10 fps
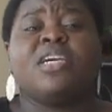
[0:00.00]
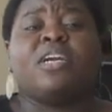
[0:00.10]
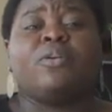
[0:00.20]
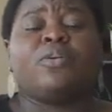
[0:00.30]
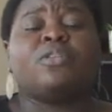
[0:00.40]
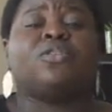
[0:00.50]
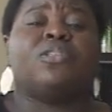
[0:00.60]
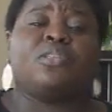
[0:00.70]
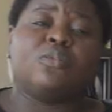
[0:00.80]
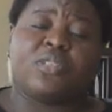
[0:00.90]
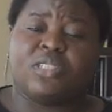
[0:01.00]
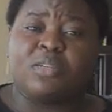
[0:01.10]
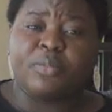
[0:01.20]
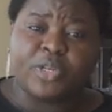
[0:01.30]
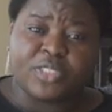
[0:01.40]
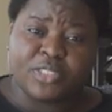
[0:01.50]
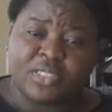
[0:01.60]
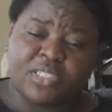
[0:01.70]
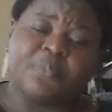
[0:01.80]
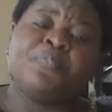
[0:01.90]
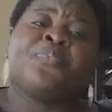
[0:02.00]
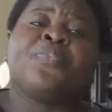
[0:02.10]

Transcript: in order to deal with the emergency.